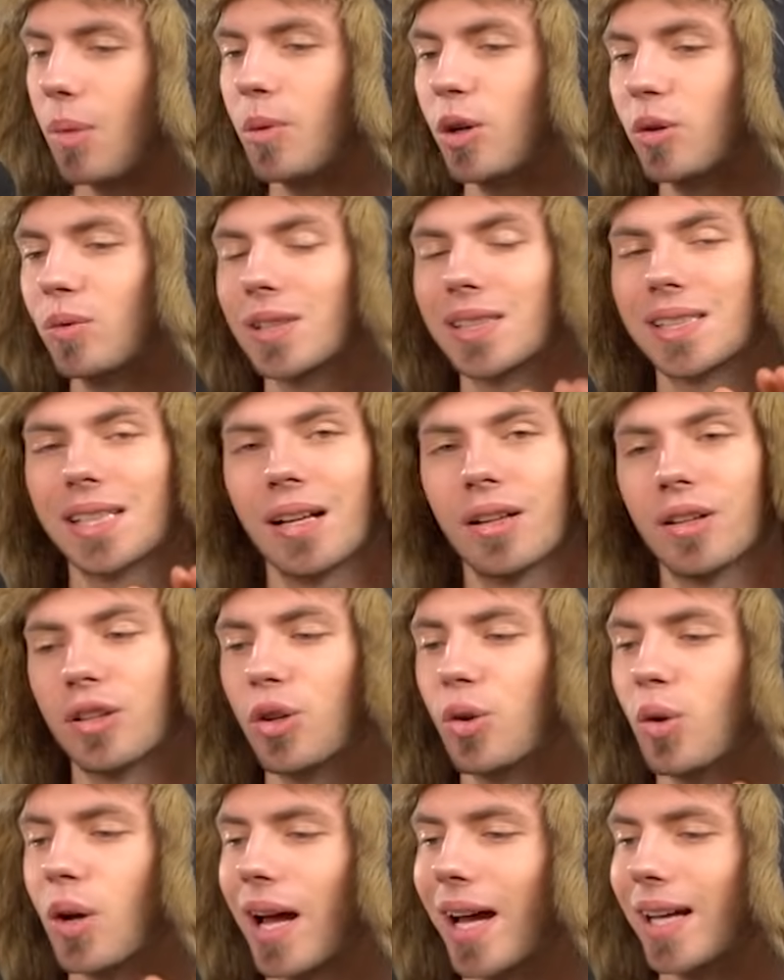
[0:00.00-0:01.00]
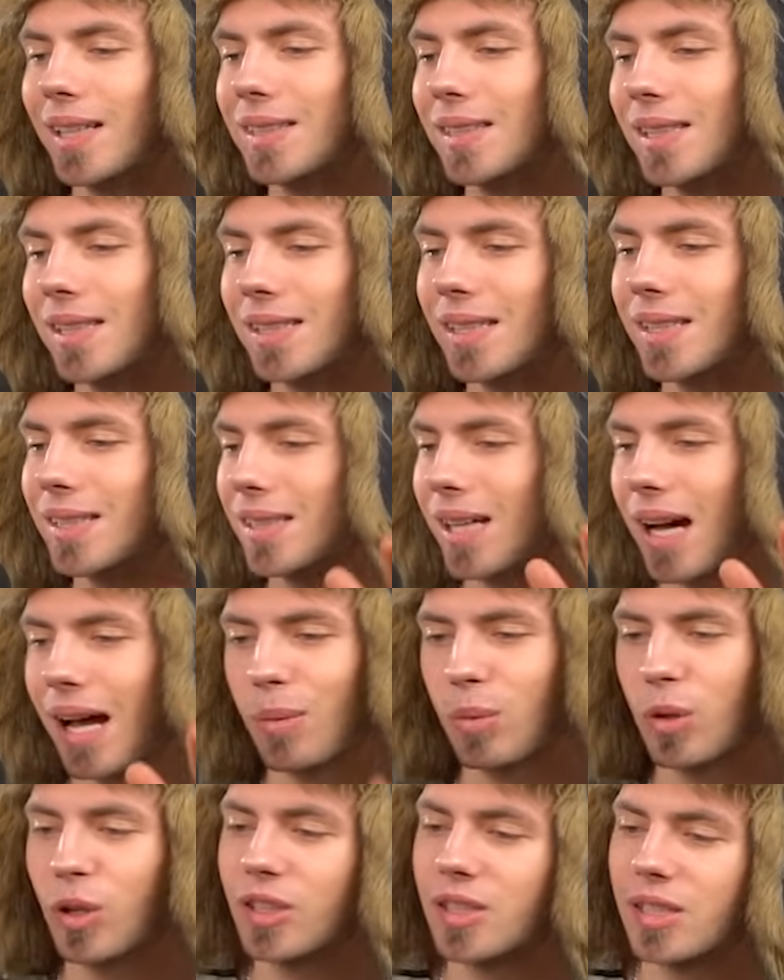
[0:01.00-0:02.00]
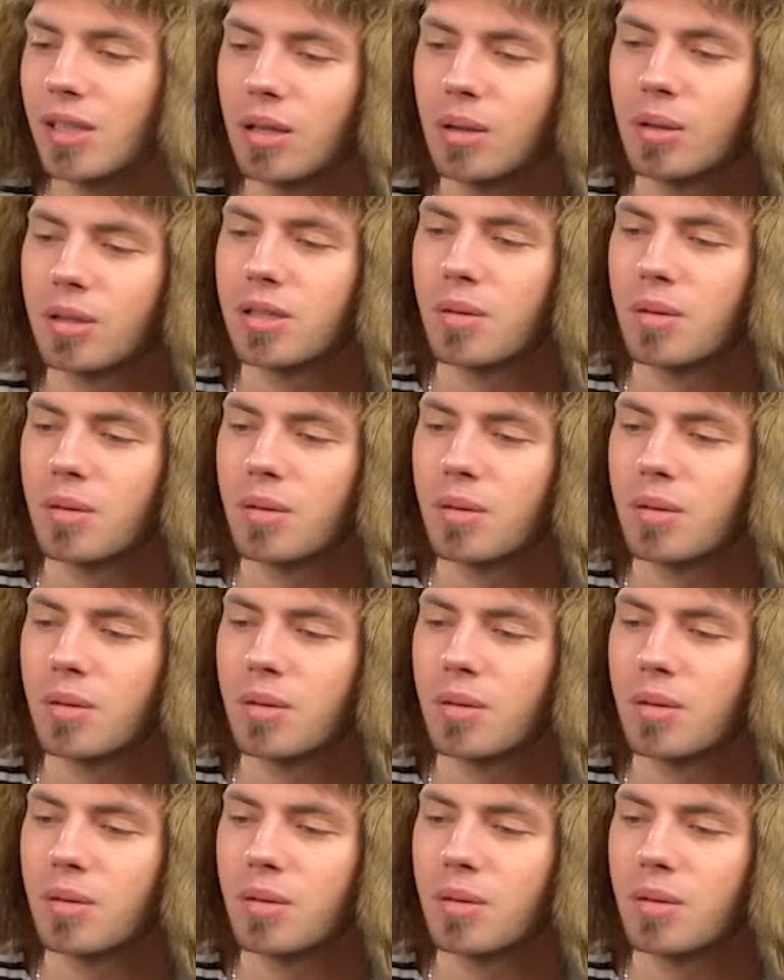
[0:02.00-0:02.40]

I'm always telling you guys, this is high volatility